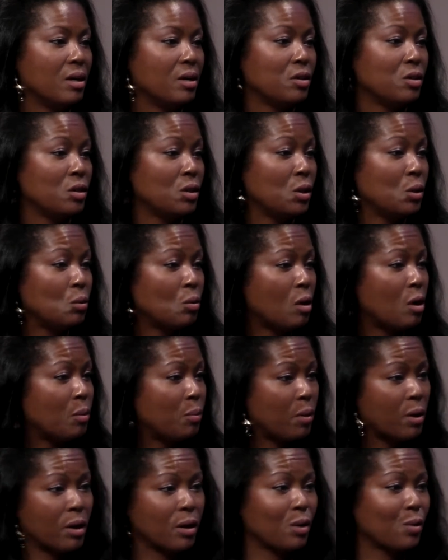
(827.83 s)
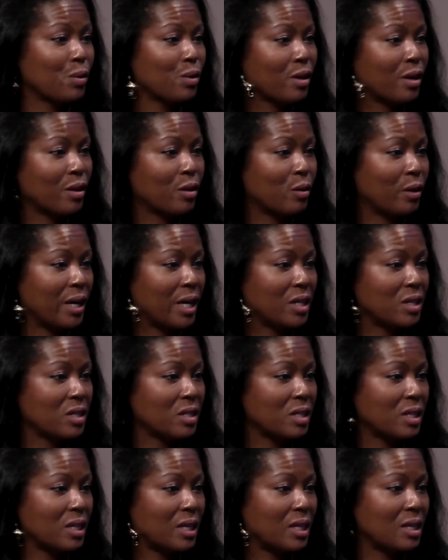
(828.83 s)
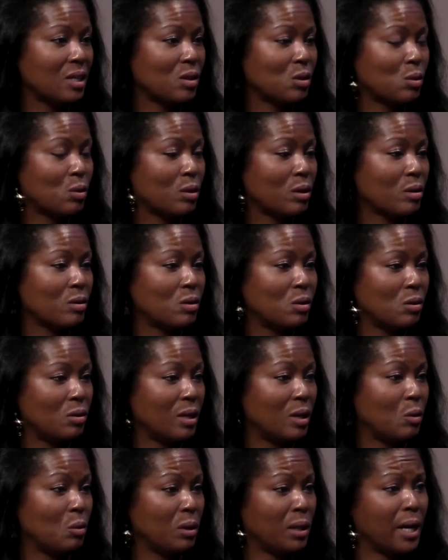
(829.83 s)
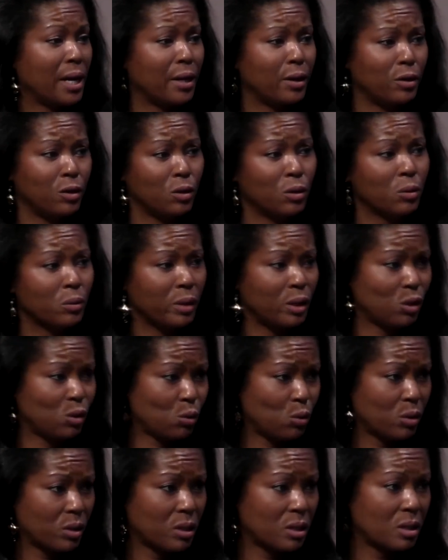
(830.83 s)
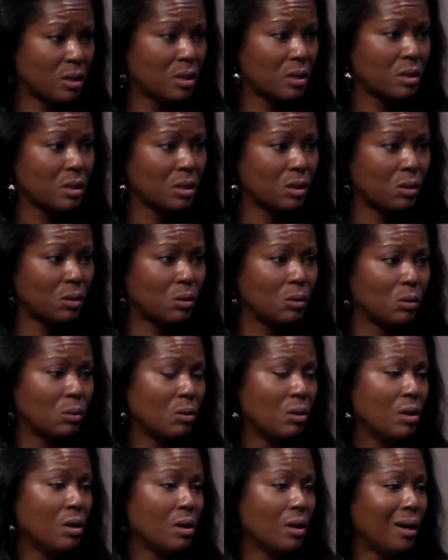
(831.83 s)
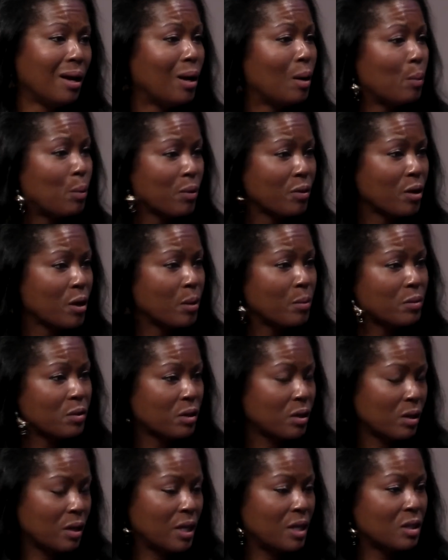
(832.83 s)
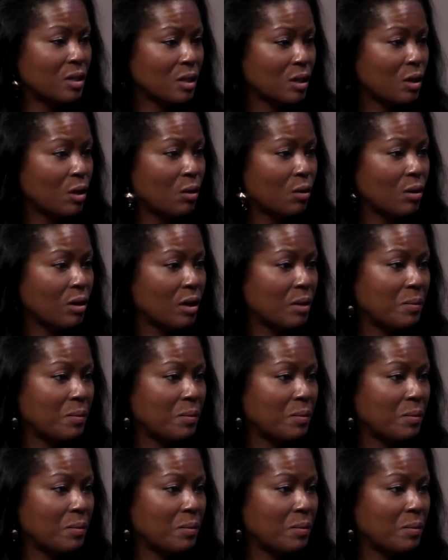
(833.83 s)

Do you all partner with other agencies or do they rely on your resources to help with home insecurity?